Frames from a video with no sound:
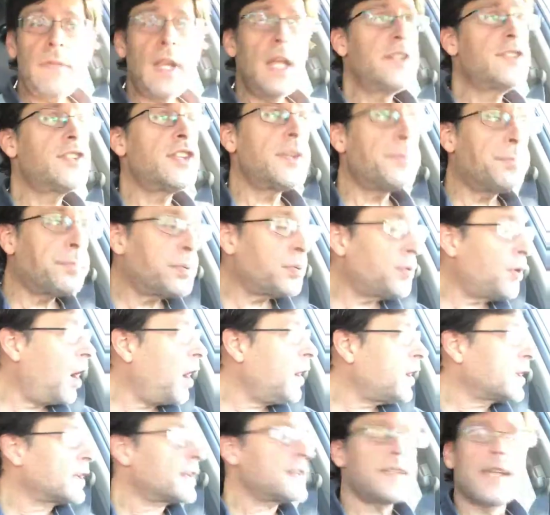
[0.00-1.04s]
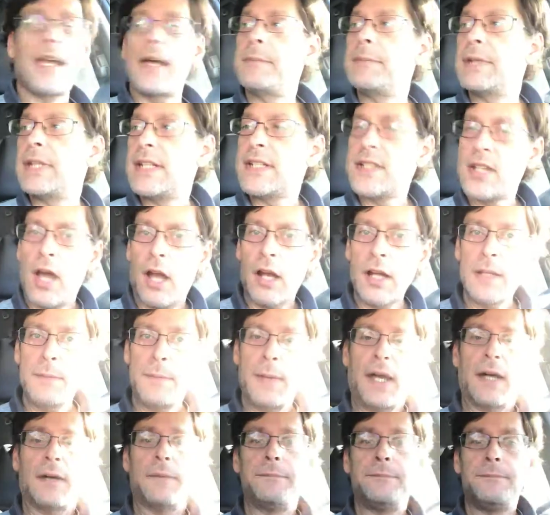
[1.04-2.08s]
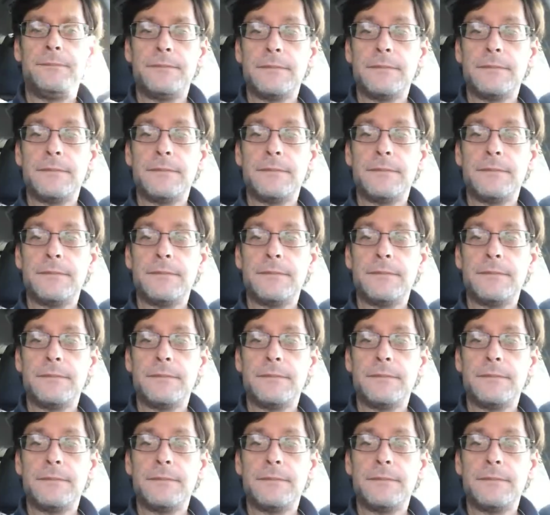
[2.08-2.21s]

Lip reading: to the products I'm going to talk about.